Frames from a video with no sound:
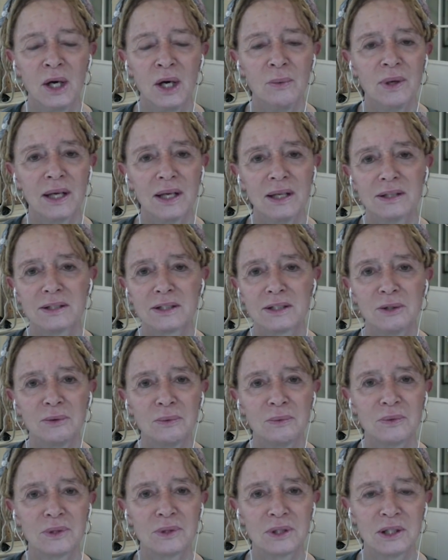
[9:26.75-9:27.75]
we get
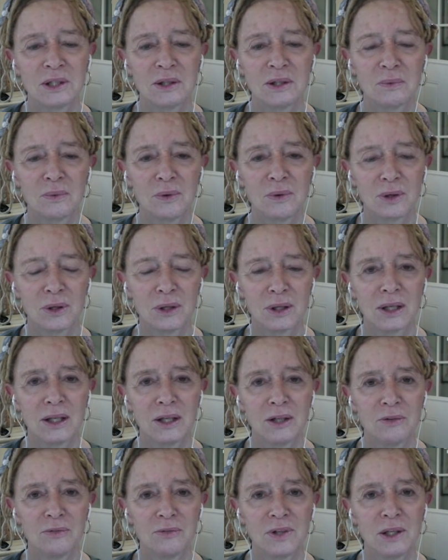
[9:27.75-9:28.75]
to to the work
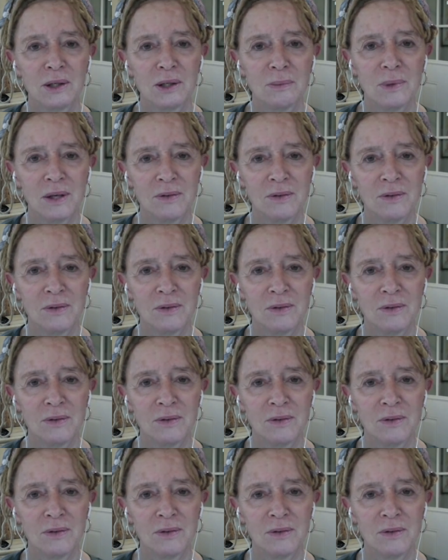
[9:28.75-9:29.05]
of um,